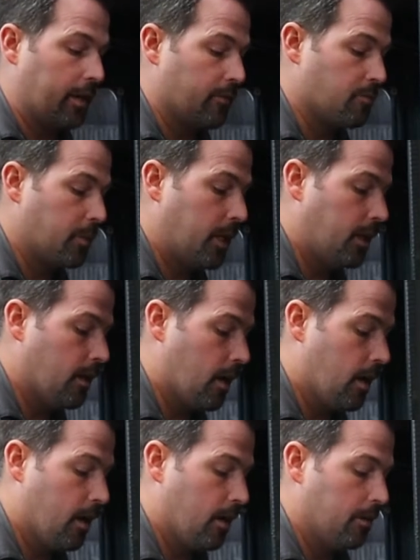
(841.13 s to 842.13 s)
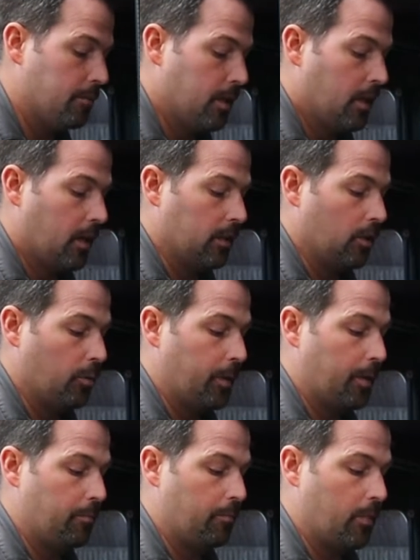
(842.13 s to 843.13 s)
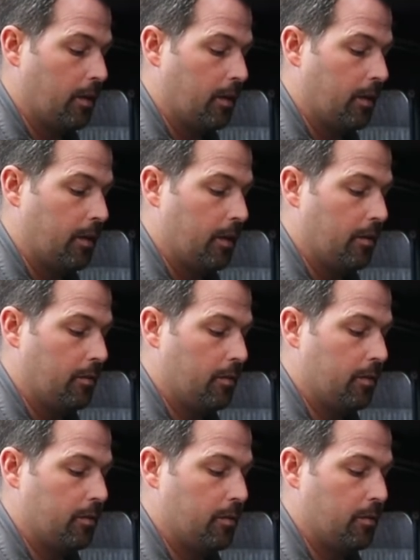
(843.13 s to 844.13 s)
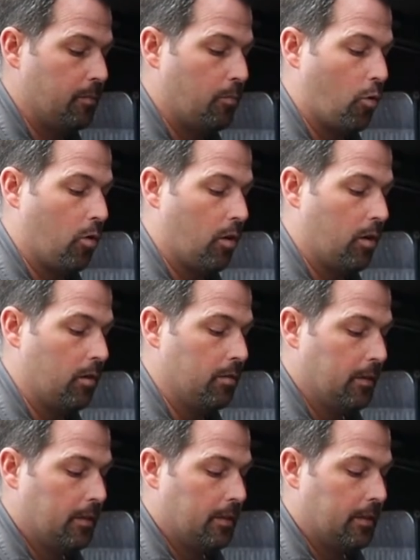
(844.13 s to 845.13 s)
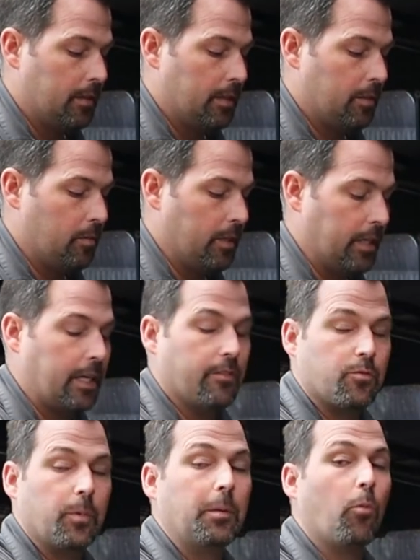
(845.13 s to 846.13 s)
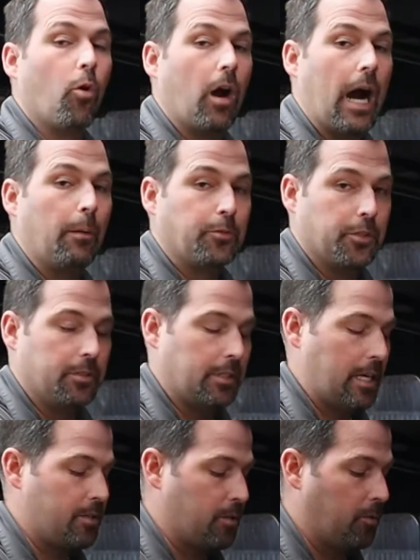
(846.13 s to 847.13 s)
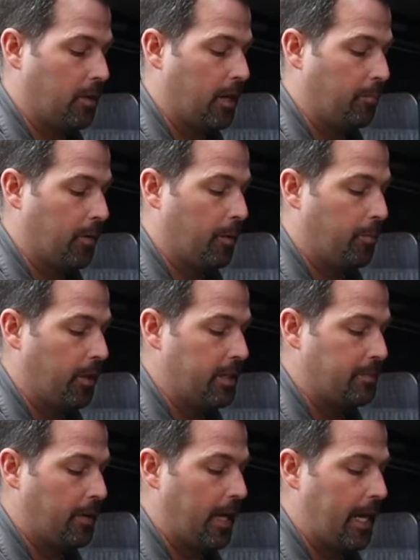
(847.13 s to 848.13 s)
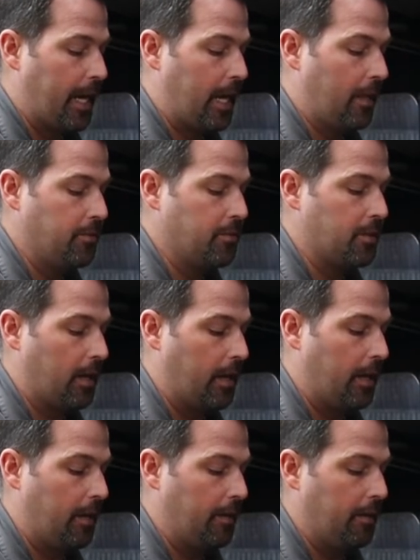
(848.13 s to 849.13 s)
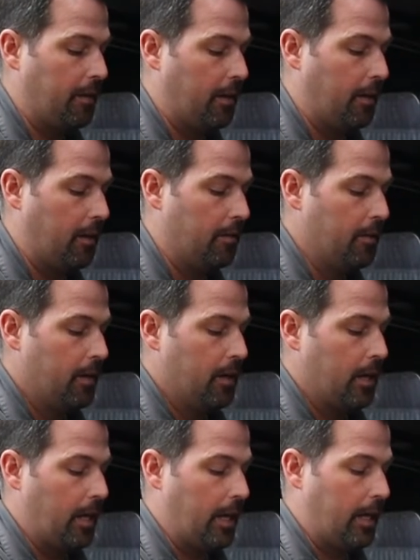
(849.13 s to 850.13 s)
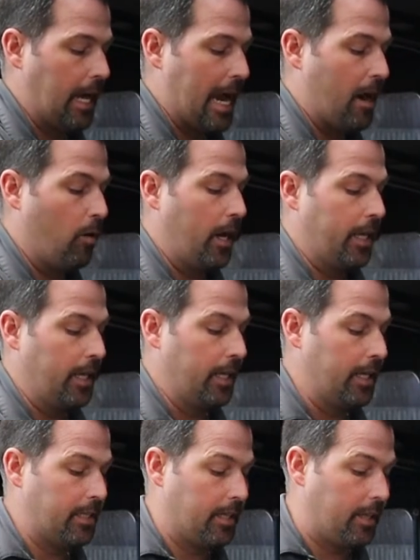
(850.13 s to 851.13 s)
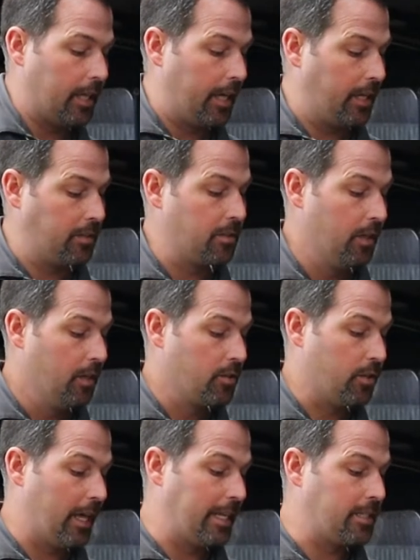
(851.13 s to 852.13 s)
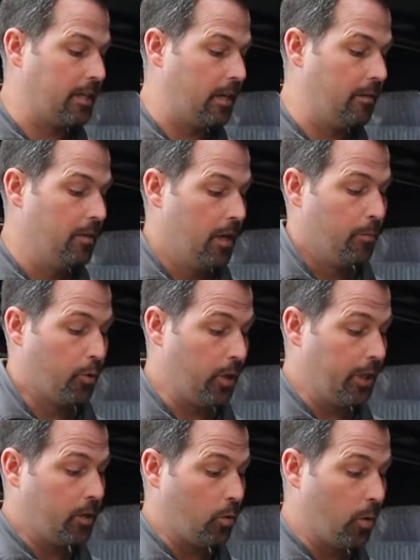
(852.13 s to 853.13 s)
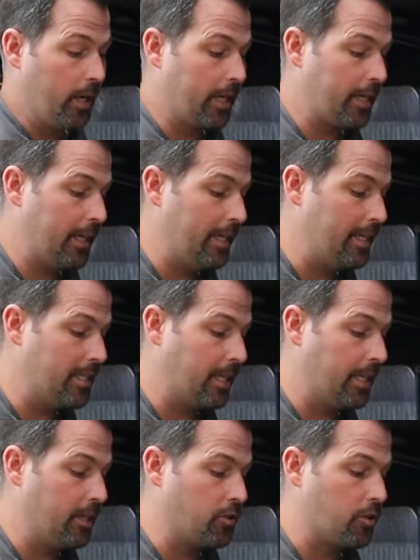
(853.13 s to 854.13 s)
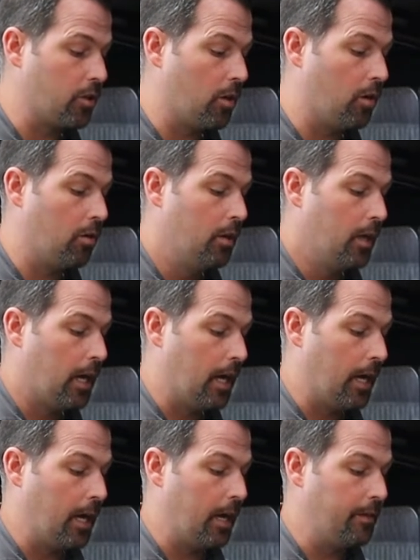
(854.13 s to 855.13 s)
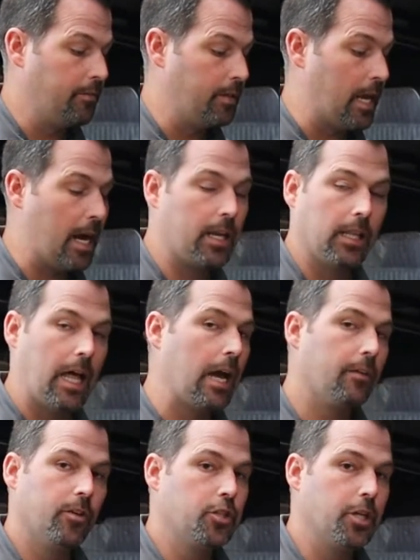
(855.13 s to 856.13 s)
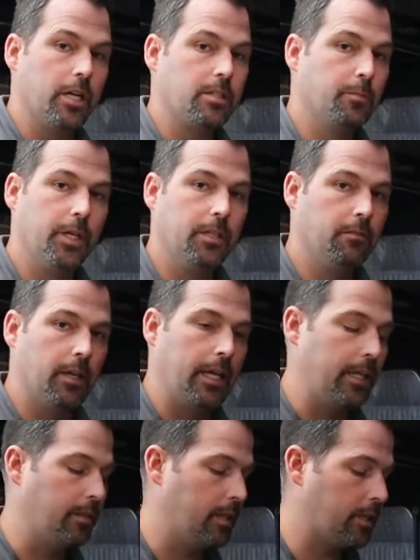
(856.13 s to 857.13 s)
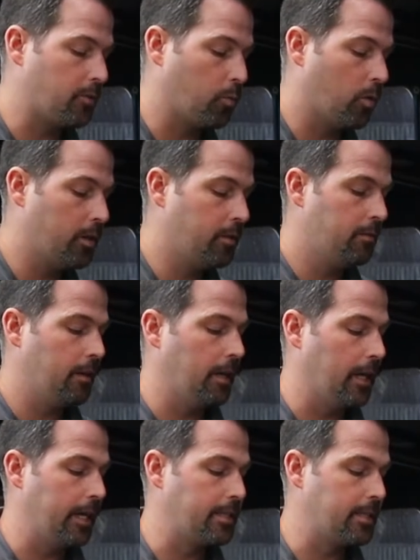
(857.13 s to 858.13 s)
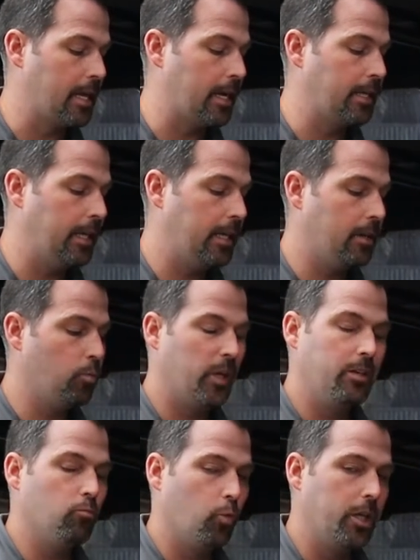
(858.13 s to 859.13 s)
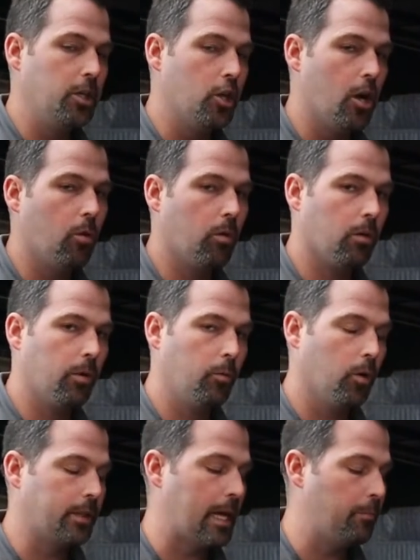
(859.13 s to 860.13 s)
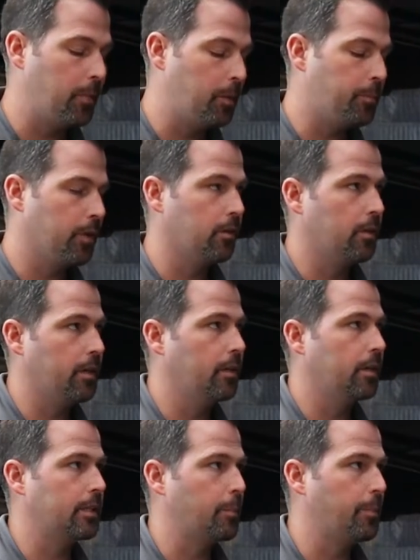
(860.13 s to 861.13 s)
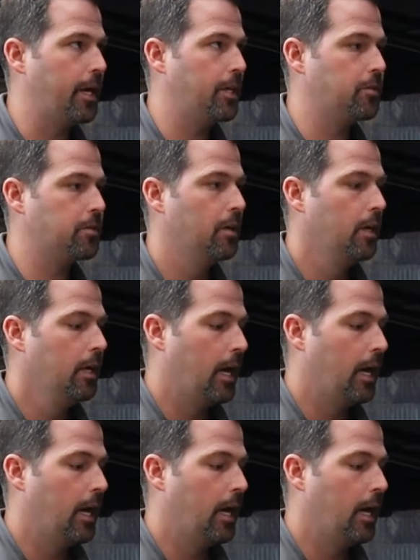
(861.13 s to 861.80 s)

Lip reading: It gives me a little bit more. It gives me more options as to where I'm going to place my hands and how I can get to things. So that's a pretty quick, easy install. Not a lot of adjustment in this one. It's not needed. We know where we want that B pillar here at the base.